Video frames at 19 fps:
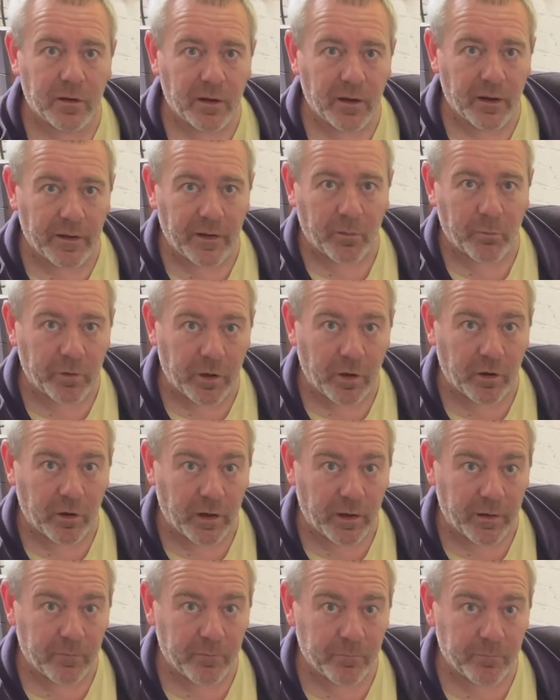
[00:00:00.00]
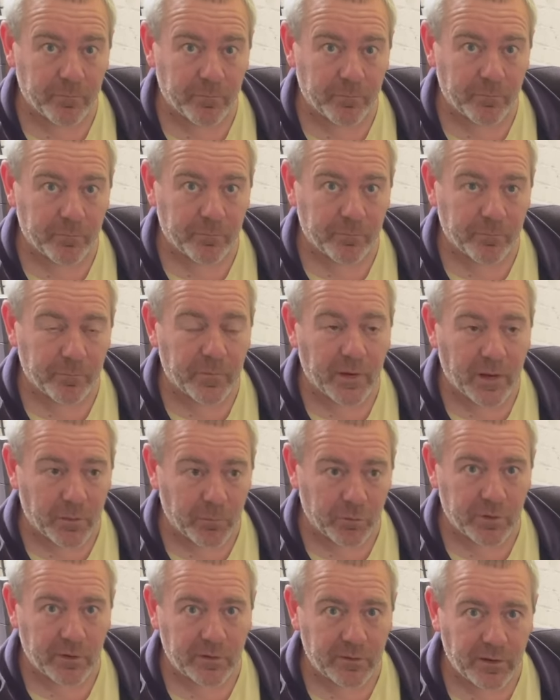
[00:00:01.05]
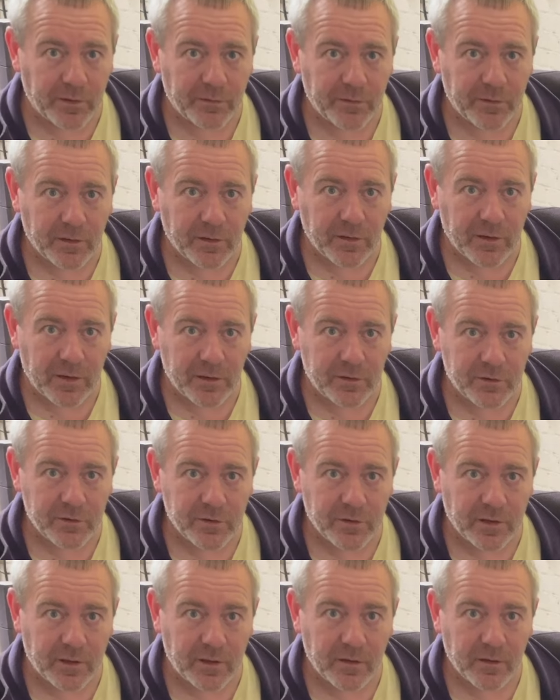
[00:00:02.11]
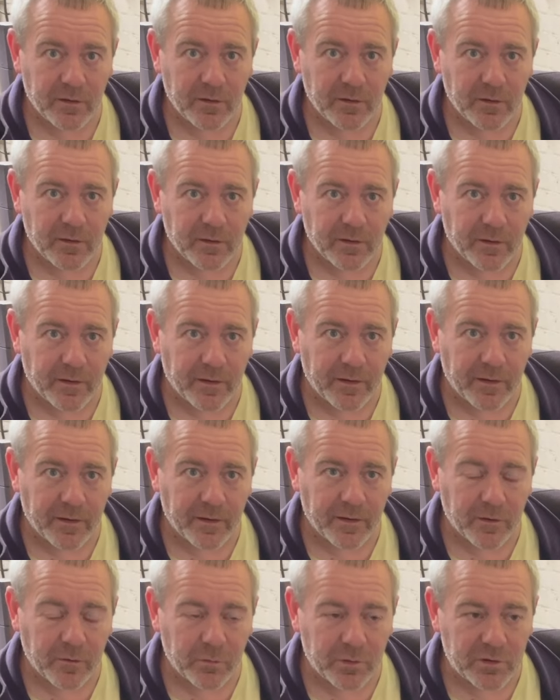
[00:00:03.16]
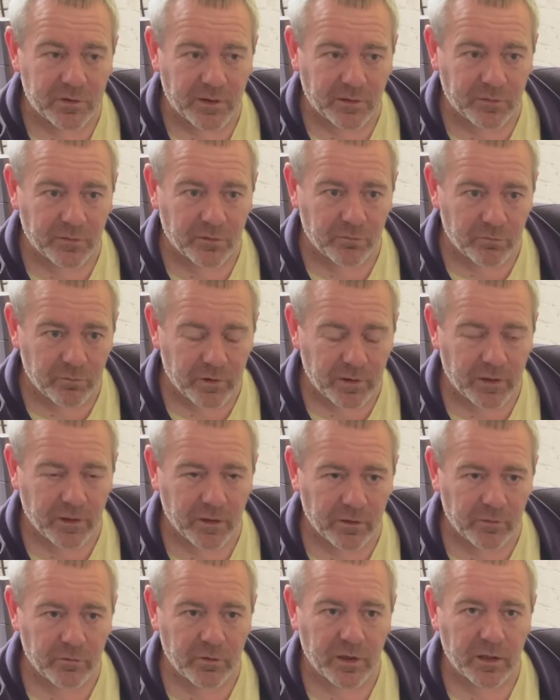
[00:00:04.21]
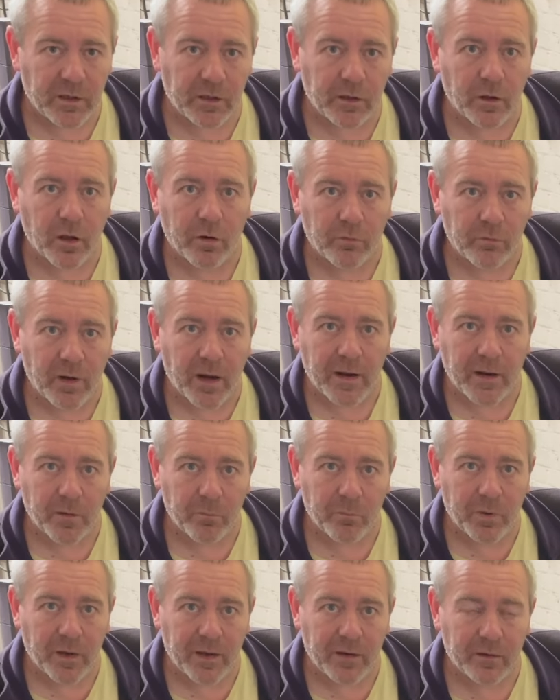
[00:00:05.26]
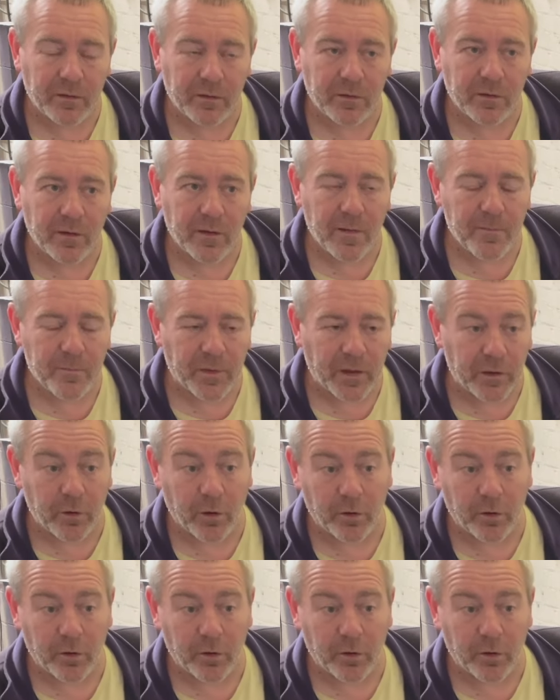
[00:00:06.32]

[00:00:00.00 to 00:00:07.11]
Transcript: and I'll be all right. I'm going to test it at Aintree, which has a really, really long right-hand bend, and